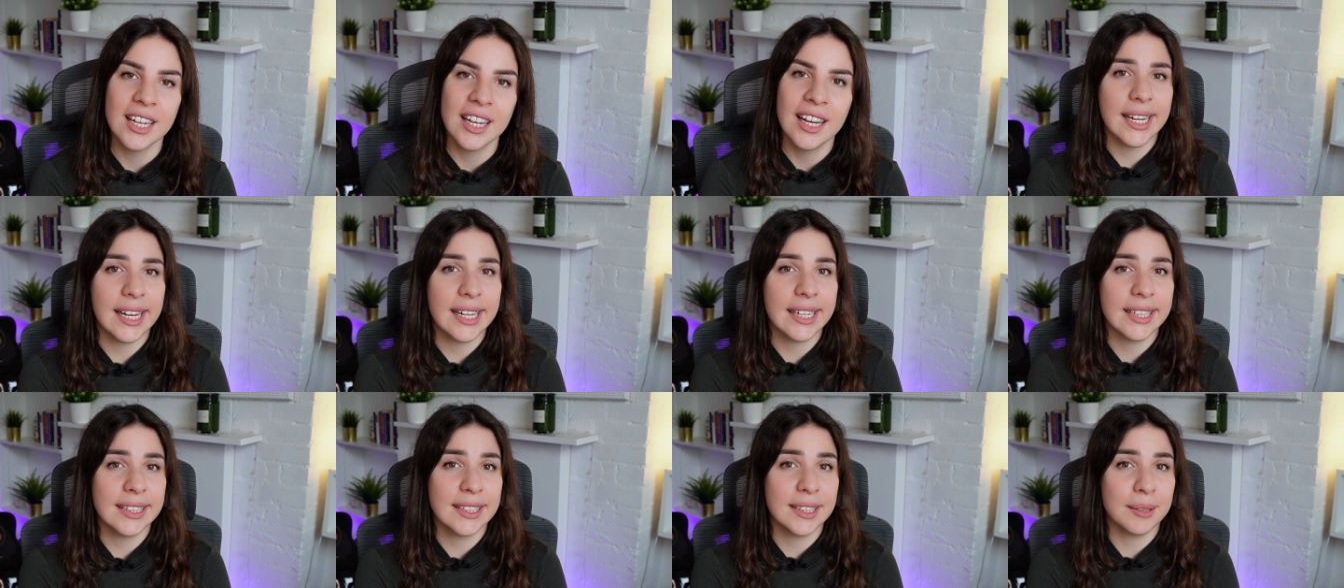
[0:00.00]

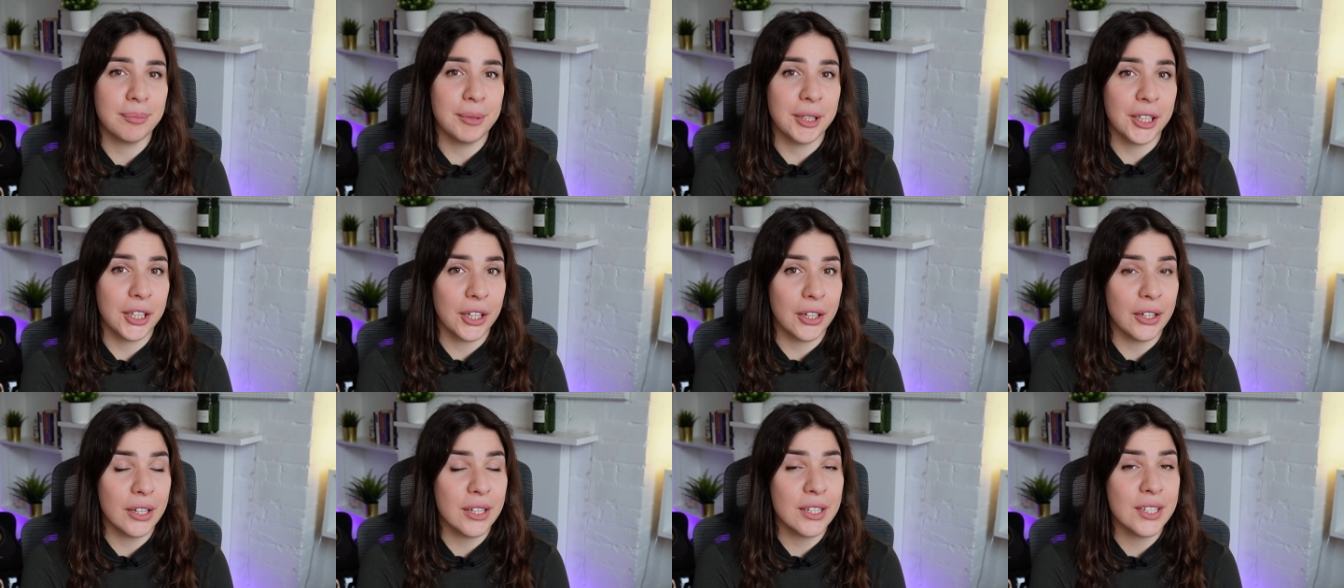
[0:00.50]
That is
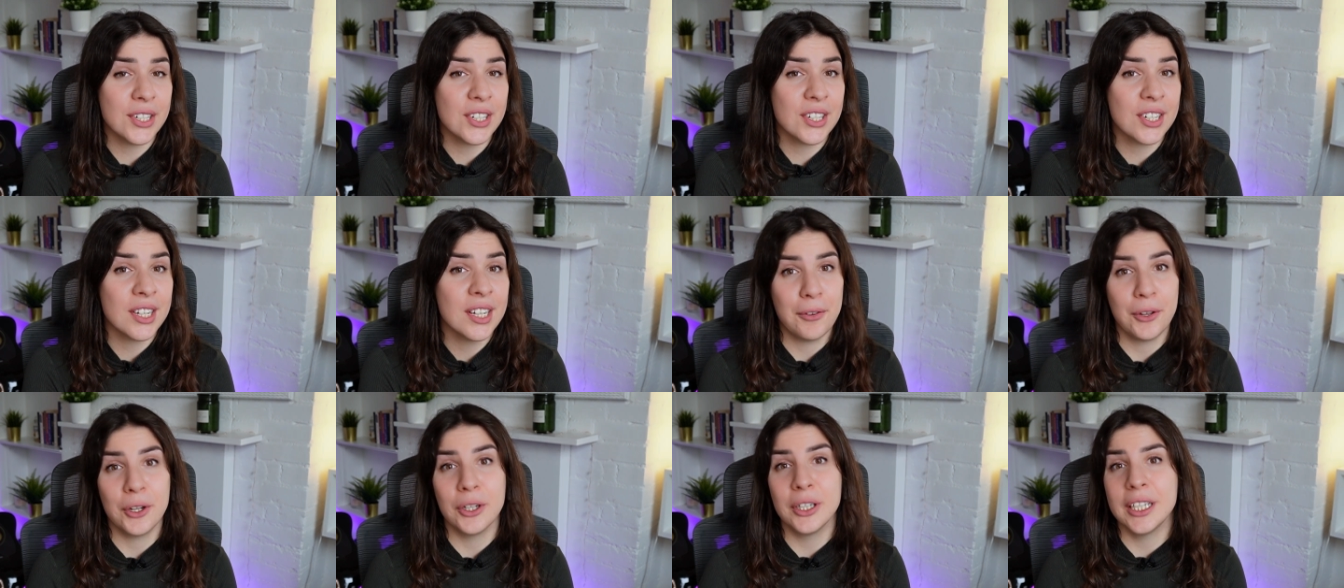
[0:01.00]
because
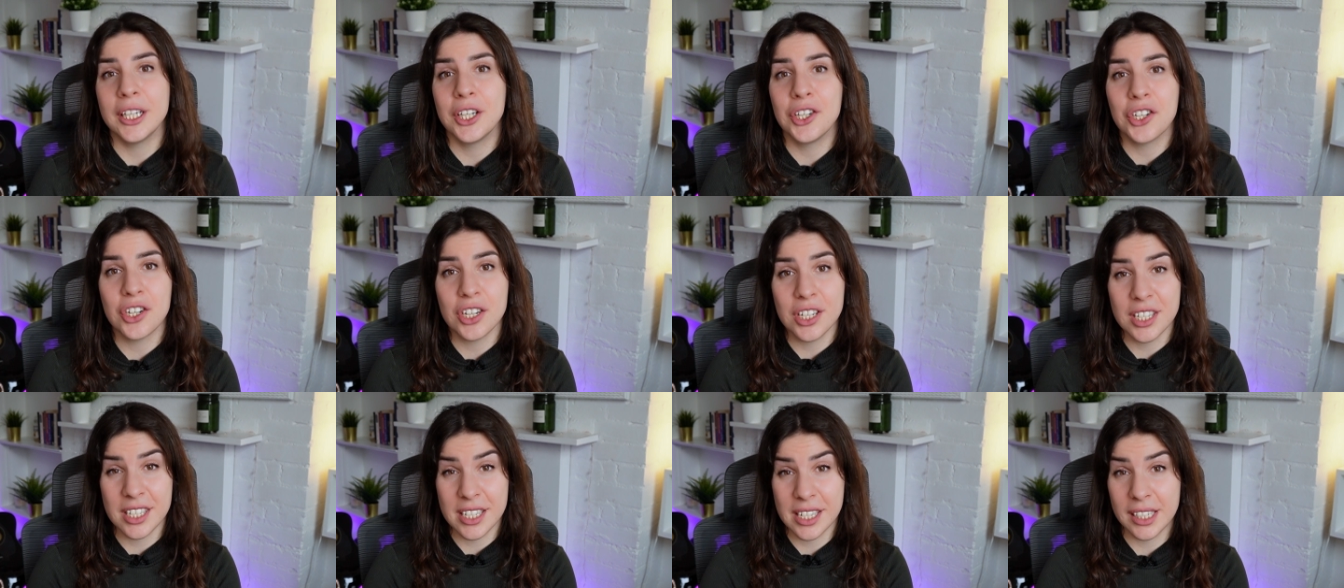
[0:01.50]
if you're
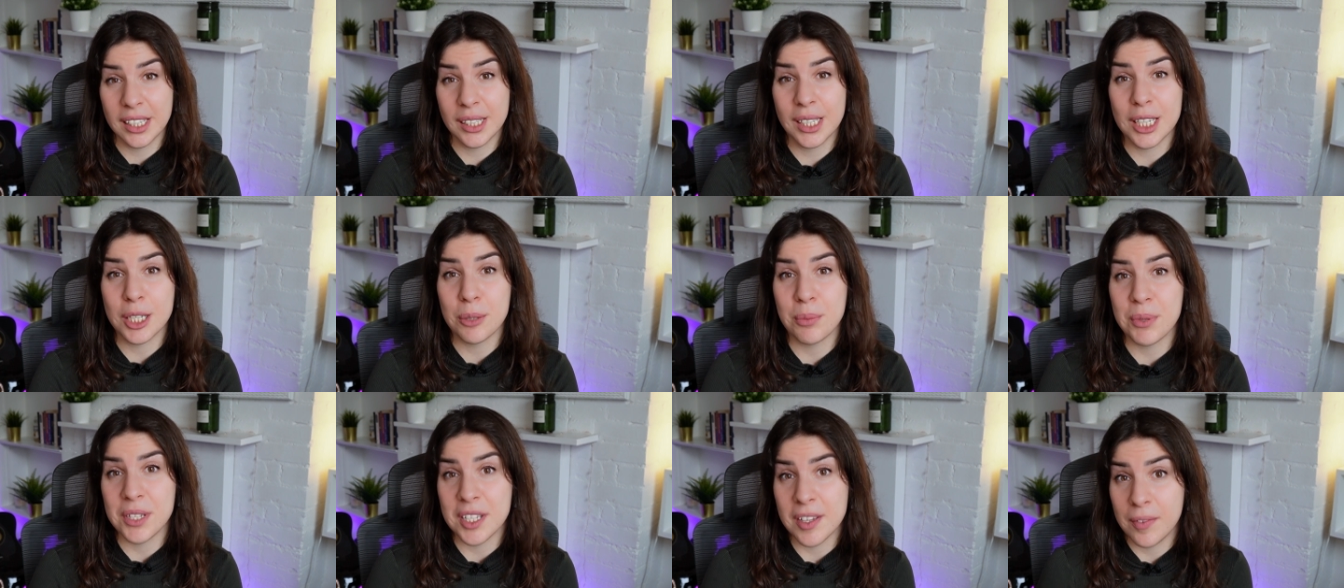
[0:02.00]
interested in a
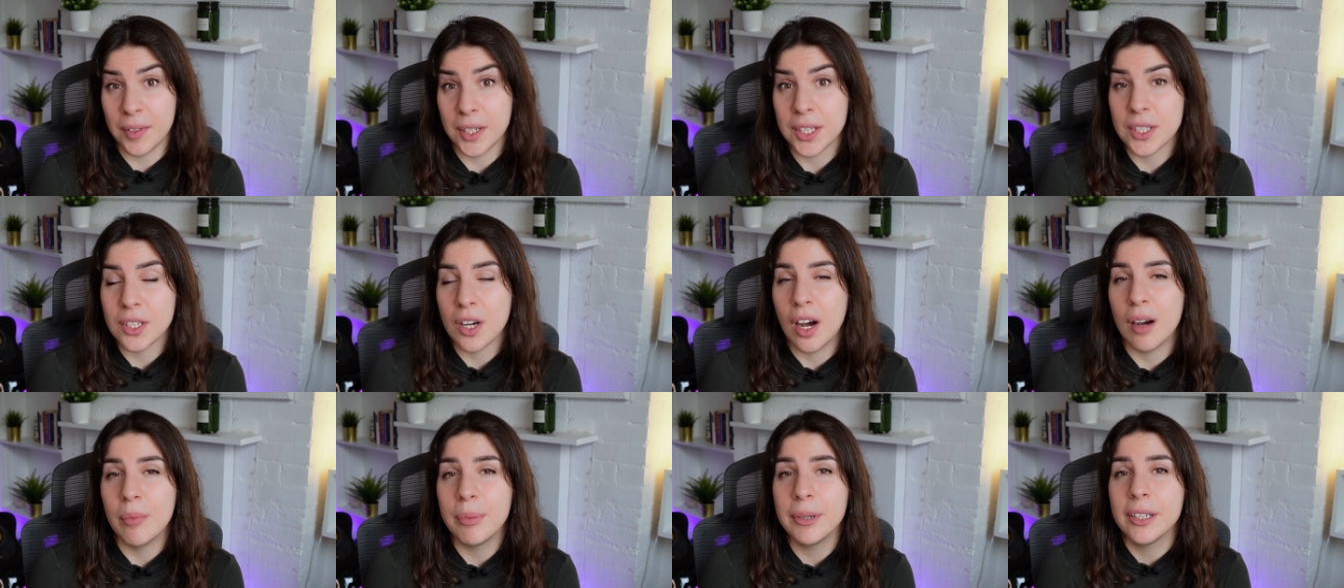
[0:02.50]
specific
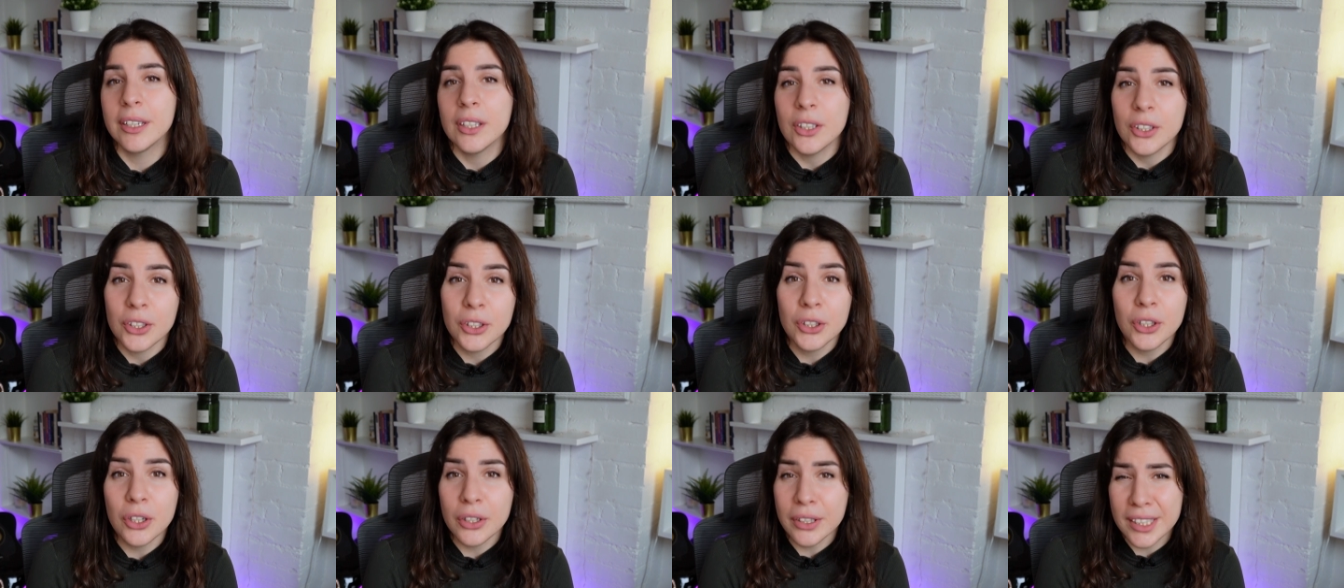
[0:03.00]
topic,
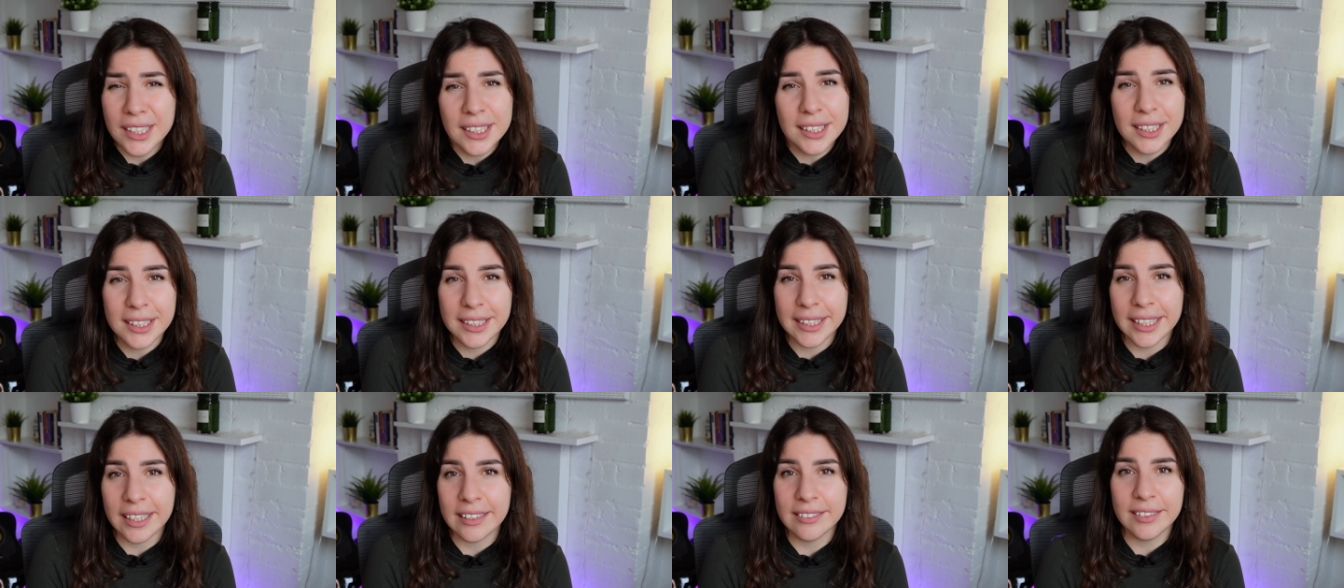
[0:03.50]
you don't
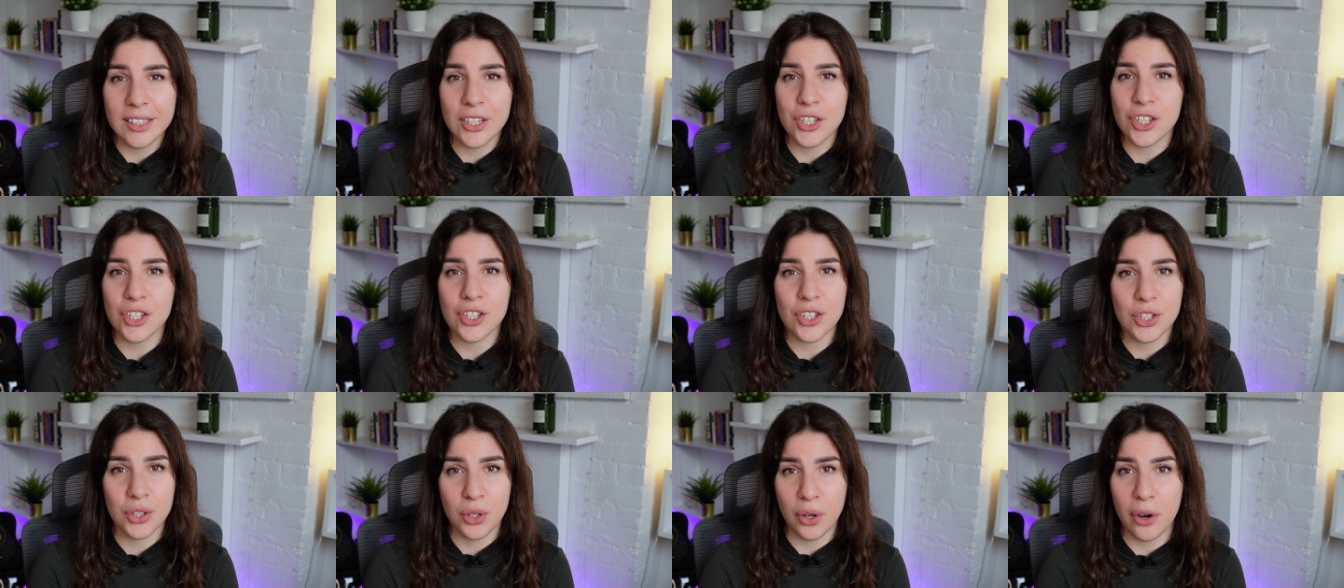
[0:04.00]
necessarily
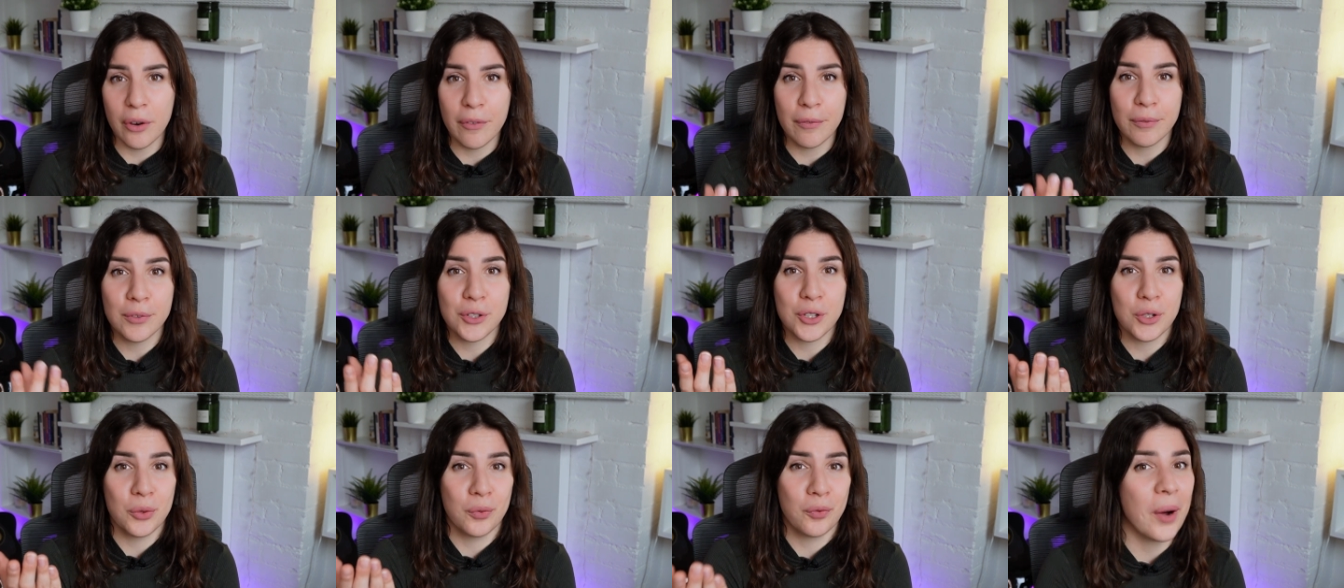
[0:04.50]
just go
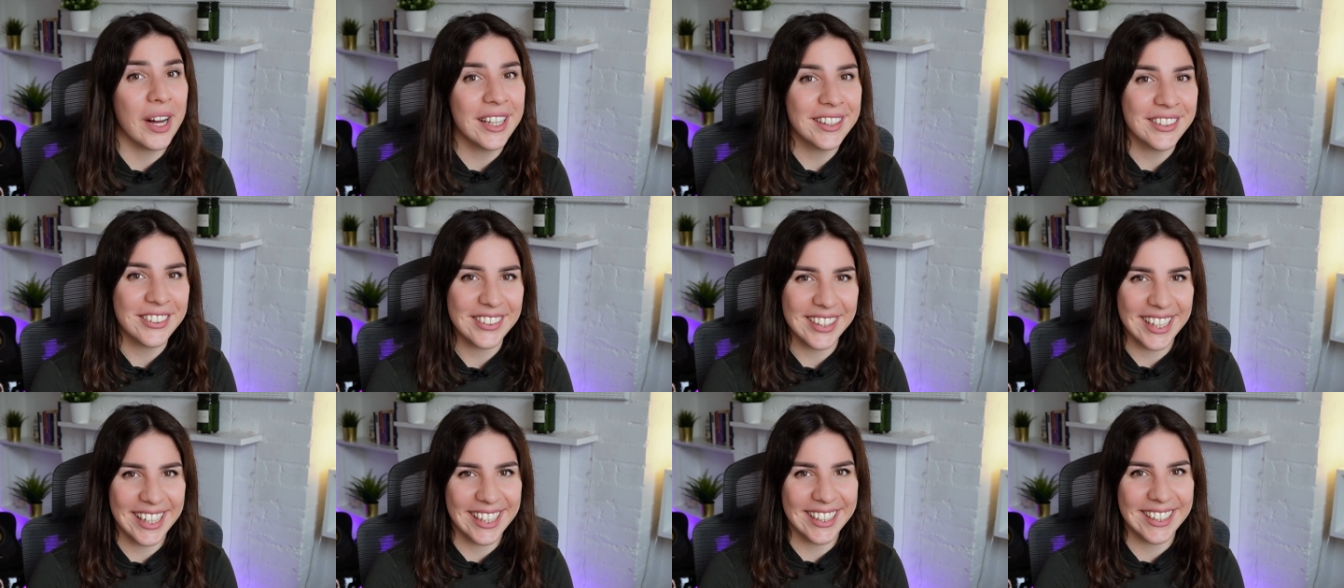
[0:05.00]
to one
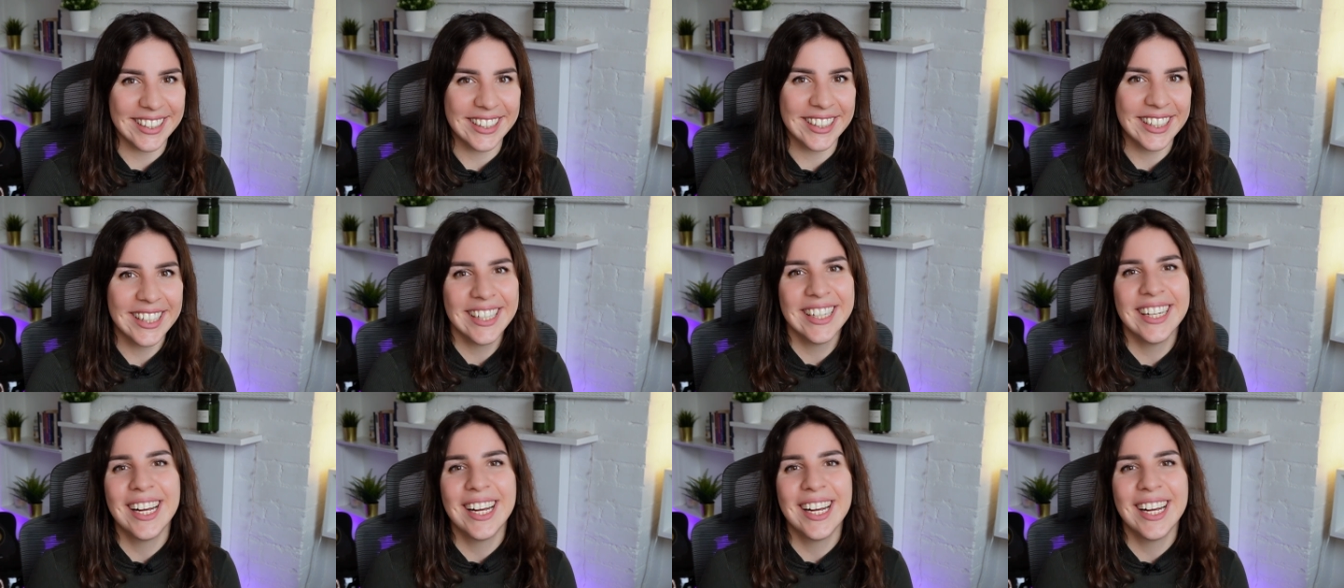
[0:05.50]
creator